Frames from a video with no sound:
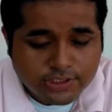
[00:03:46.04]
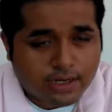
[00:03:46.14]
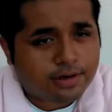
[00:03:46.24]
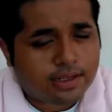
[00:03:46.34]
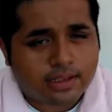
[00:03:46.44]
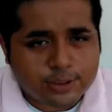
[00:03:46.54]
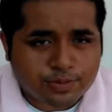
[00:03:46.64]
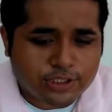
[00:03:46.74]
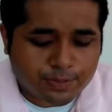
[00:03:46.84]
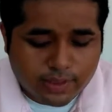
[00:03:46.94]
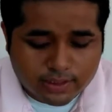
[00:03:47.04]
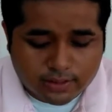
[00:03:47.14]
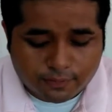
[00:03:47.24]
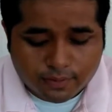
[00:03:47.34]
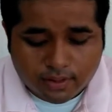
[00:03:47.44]
shared his
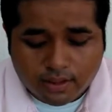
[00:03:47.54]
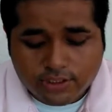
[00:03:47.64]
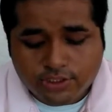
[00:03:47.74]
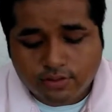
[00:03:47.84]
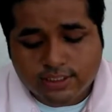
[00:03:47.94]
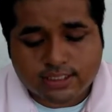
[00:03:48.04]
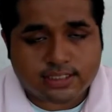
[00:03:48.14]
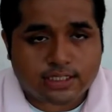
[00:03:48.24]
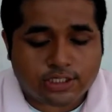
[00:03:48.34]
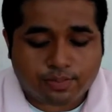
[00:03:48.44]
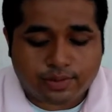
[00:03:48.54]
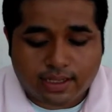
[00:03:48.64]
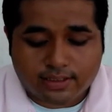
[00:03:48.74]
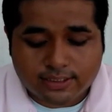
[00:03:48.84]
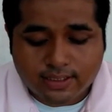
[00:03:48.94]
perspective on Chuuk secession
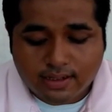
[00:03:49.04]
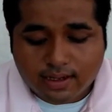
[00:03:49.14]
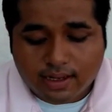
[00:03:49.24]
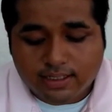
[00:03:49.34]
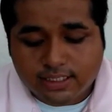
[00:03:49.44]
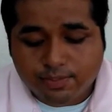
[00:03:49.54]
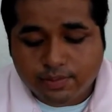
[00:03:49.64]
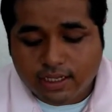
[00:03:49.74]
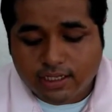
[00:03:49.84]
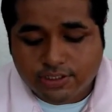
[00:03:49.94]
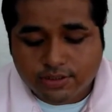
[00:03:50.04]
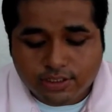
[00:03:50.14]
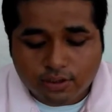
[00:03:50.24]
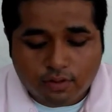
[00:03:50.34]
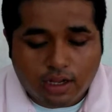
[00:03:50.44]
plans and its
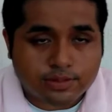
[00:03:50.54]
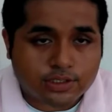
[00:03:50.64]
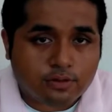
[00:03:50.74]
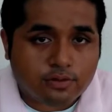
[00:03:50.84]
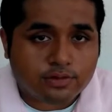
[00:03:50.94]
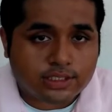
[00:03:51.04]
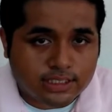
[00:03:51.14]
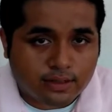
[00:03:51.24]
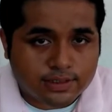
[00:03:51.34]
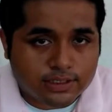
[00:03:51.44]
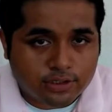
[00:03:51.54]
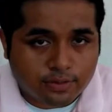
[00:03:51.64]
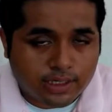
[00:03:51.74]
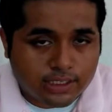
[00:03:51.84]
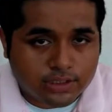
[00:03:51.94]
implication to Guam's own
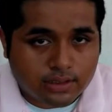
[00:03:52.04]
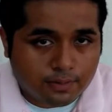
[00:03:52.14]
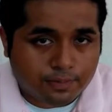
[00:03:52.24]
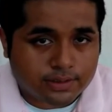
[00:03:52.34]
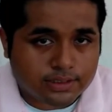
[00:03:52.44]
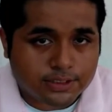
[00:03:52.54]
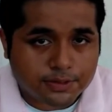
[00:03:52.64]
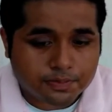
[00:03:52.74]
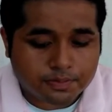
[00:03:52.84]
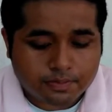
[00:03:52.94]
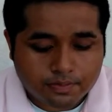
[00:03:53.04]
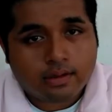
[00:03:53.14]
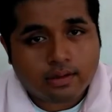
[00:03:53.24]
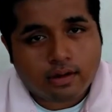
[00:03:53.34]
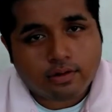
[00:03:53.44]
self-determination efforts.
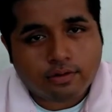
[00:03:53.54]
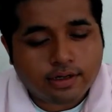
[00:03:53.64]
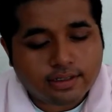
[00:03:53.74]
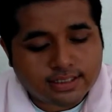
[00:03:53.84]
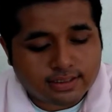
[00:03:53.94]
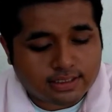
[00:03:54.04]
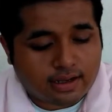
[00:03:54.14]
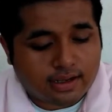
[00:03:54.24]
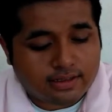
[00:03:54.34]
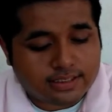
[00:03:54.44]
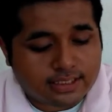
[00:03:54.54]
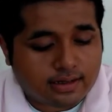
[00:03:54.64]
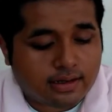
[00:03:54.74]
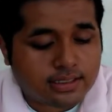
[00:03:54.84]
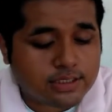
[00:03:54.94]
According to this guy, he
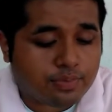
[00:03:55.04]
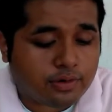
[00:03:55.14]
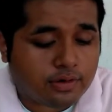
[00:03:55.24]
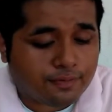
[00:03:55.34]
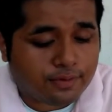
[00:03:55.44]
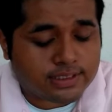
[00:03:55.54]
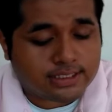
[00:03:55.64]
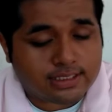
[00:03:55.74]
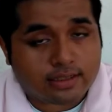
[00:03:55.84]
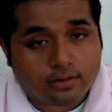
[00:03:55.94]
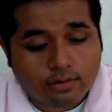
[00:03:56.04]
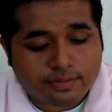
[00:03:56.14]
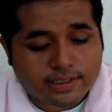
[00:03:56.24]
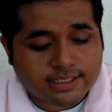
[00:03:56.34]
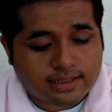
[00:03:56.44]
said, it is important for us to take
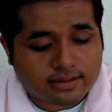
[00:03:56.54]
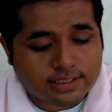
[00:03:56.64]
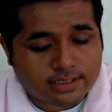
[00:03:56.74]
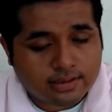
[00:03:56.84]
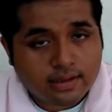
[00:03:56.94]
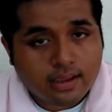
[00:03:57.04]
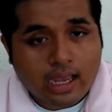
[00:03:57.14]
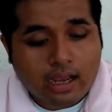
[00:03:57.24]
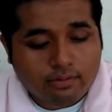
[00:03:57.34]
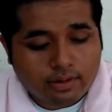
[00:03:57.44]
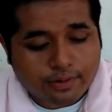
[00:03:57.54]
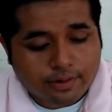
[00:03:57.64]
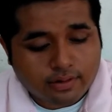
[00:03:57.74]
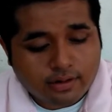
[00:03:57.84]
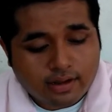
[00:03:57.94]
note of this stance.
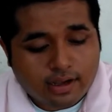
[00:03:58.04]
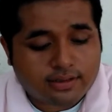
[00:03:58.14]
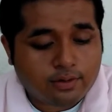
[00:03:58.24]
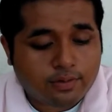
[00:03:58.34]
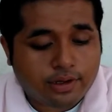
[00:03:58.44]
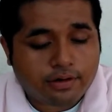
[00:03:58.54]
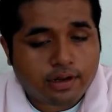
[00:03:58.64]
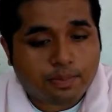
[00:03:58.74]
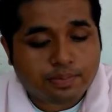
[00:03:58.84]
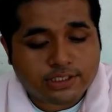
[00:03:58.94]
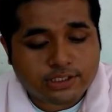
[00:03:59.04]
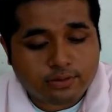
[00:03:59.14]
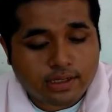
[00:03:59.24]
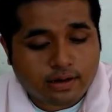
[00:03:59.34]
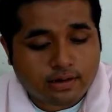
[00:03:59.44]
However, I think we are not
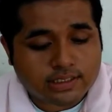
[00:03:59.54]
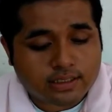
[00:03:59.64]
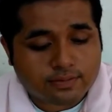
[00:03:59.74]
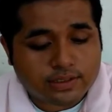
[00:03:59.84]
pursuing our